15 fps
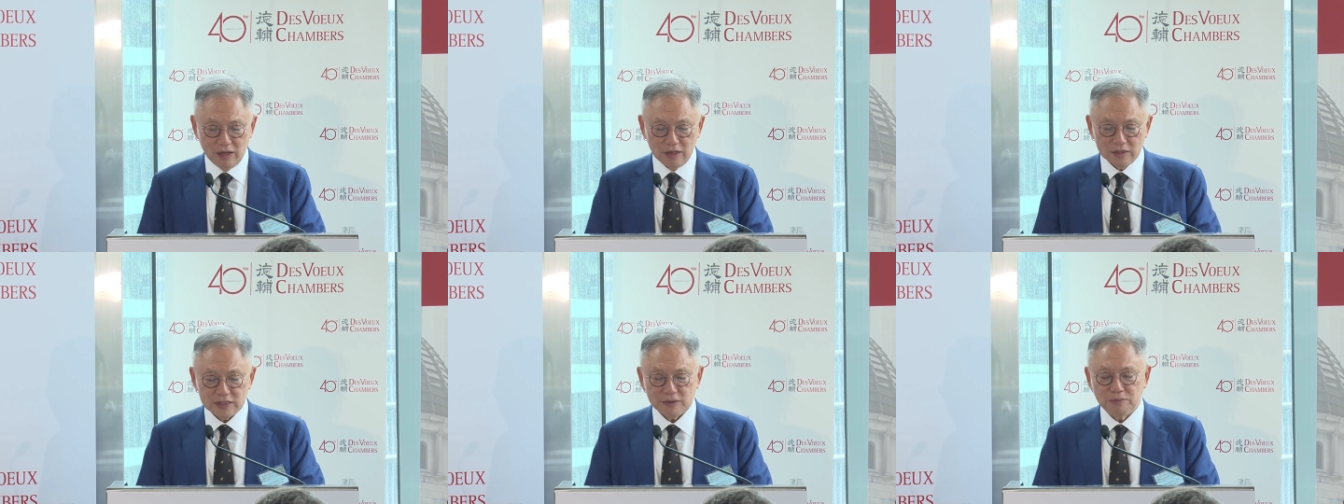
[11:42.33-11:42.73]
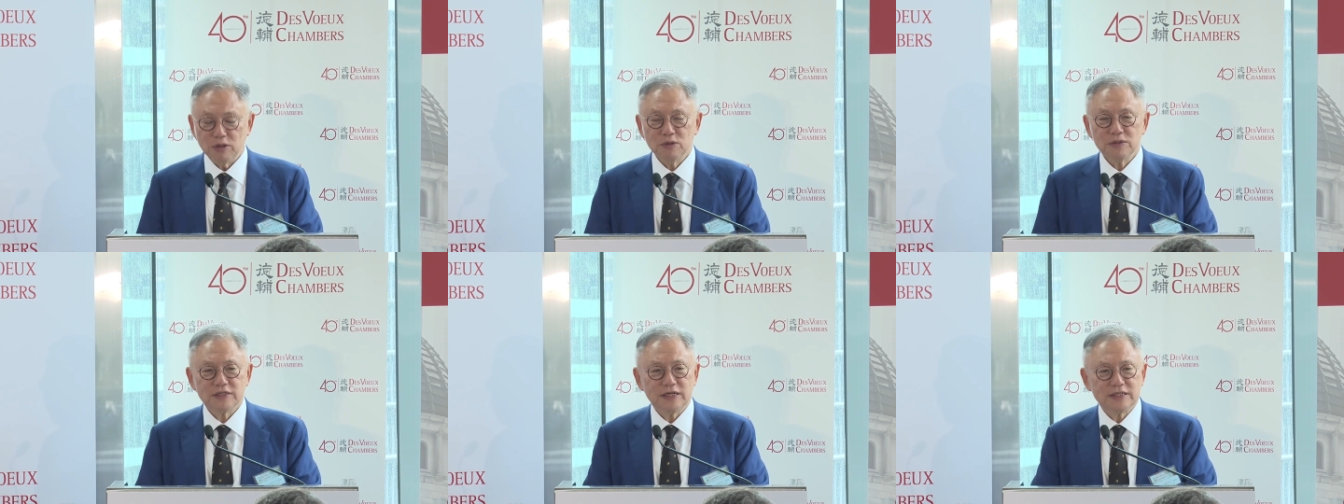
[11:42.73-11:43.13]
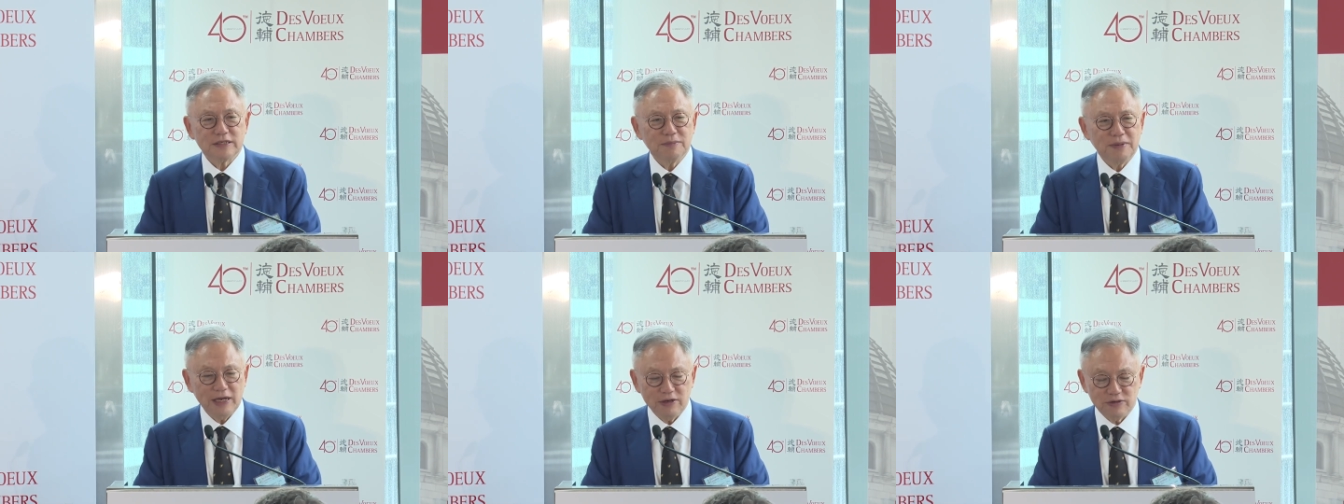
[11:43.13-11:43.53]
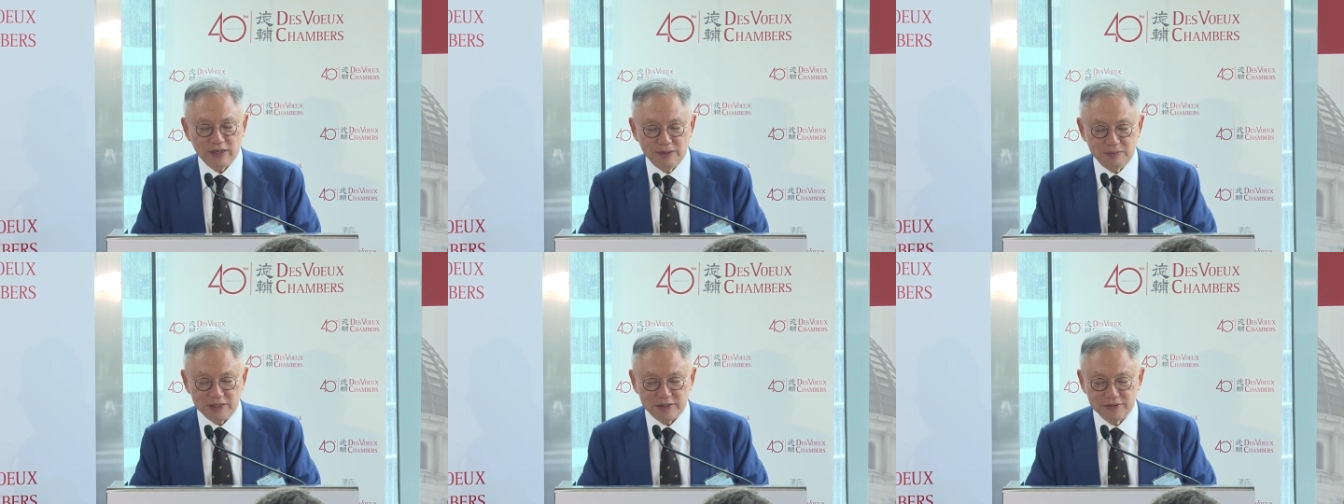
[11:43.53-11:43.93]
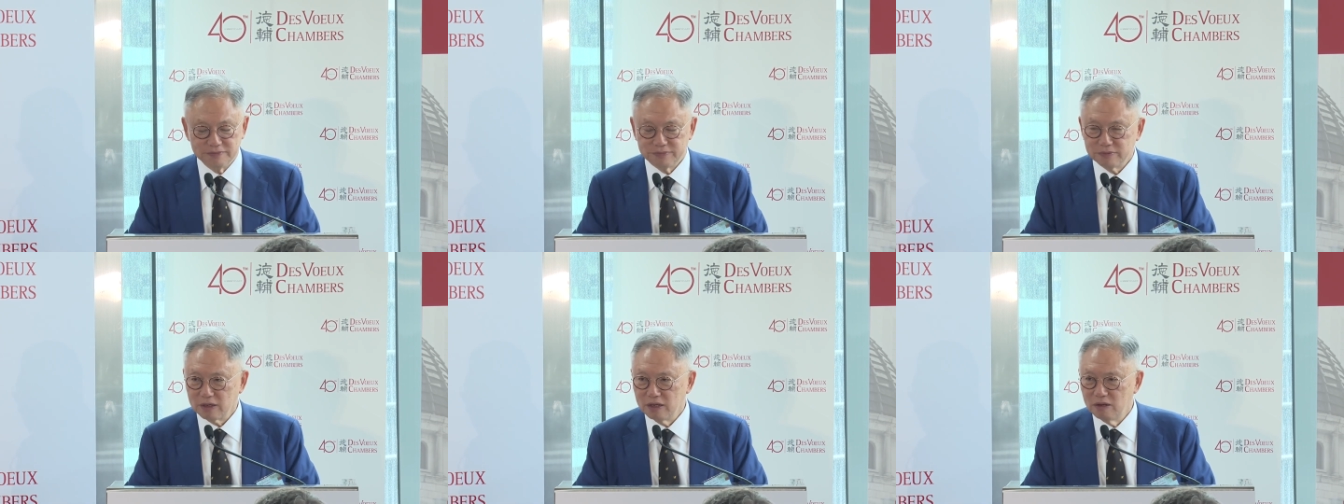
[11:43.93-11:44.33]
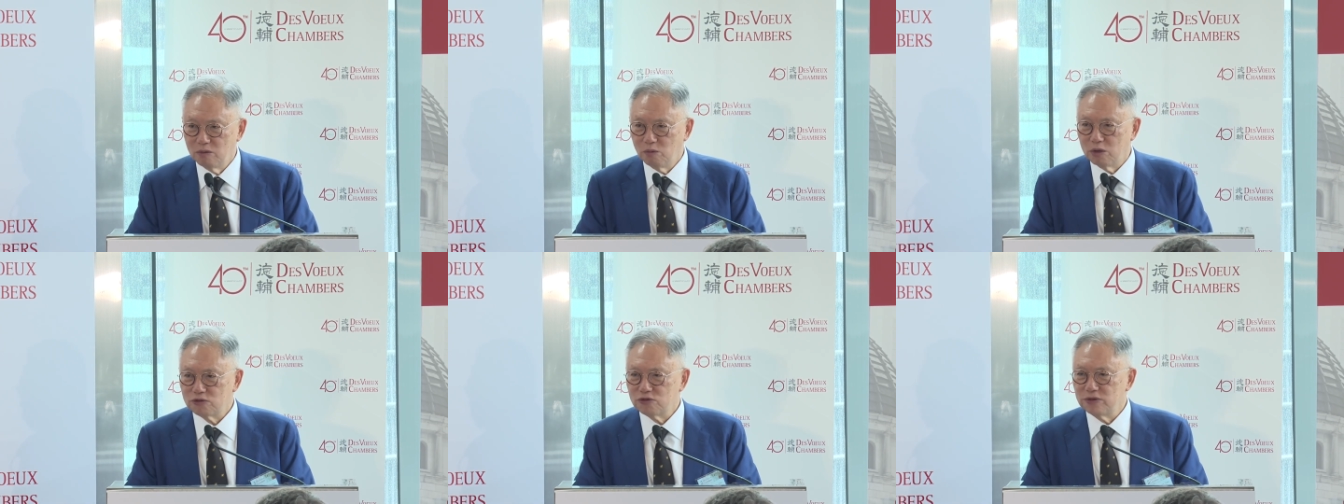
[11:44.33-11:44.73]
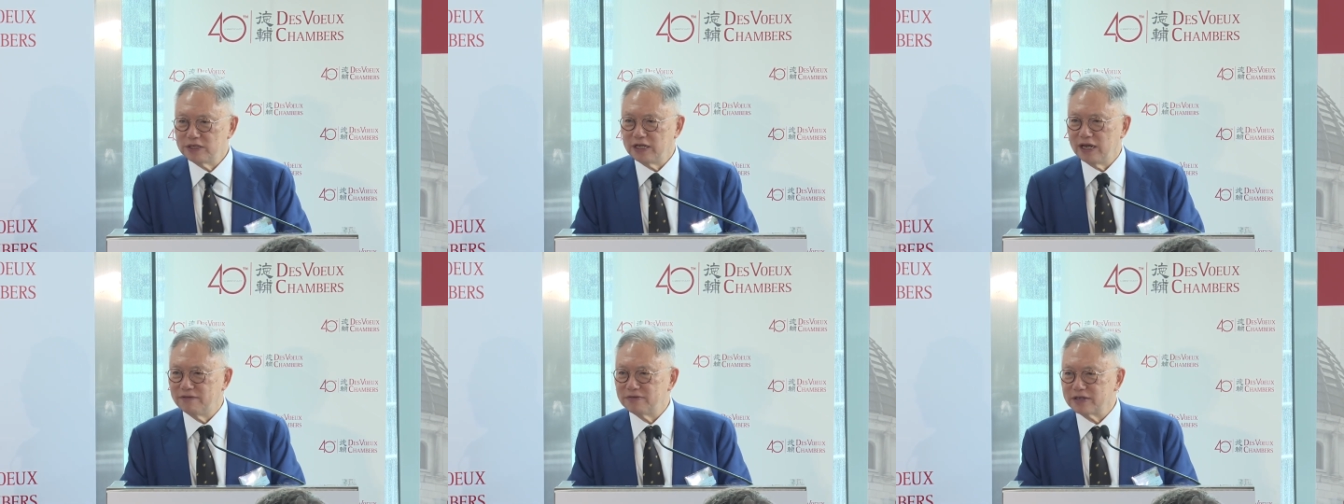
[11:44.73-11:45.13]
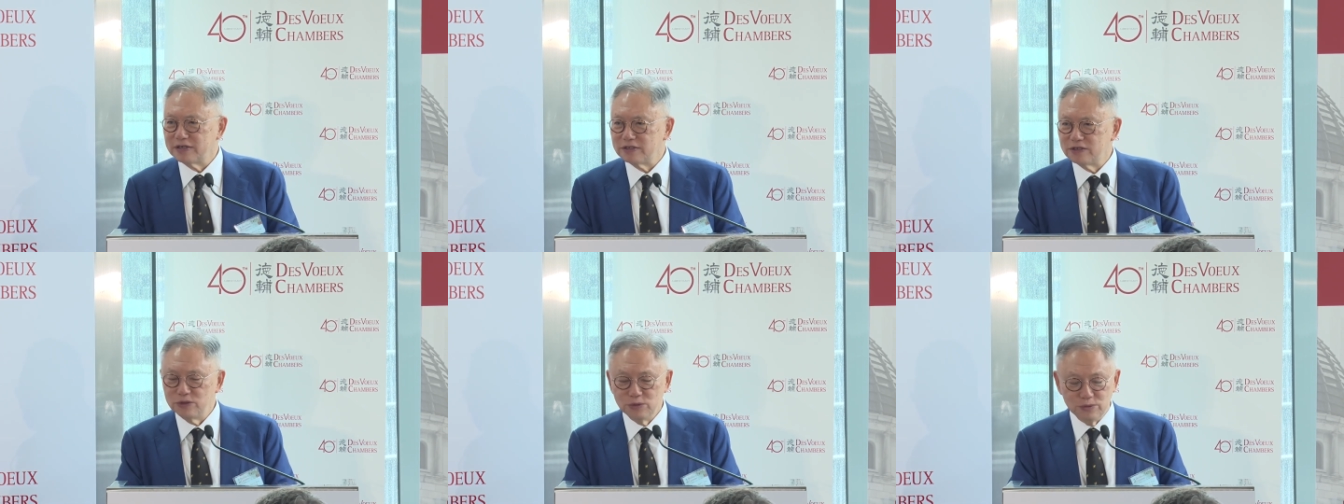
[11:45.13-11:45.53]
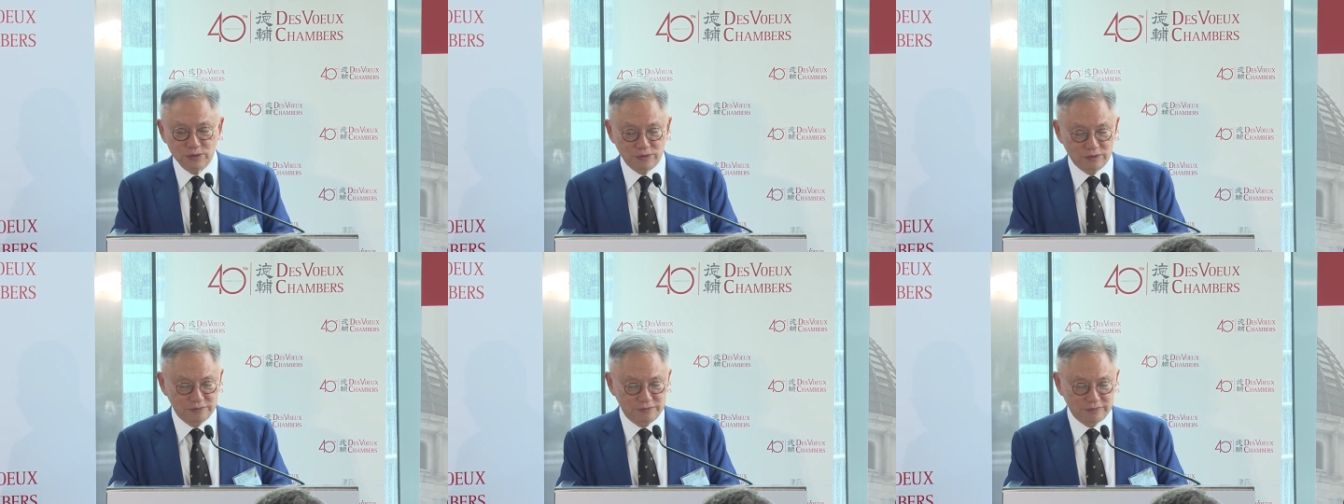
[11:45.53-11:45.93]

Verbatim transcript: Suppose there's a page limit. What should the advocate do?